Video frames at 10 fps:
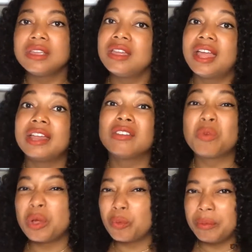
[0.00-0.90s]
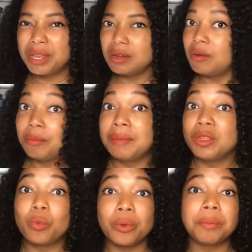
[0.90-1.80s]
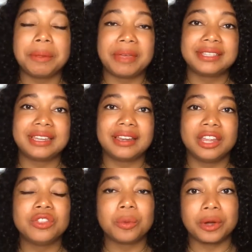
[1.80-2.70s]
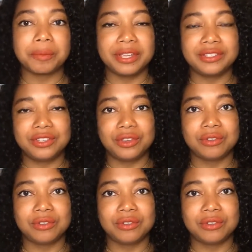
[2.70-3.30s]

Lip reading: and what women maybe won't be best at in the workplace too.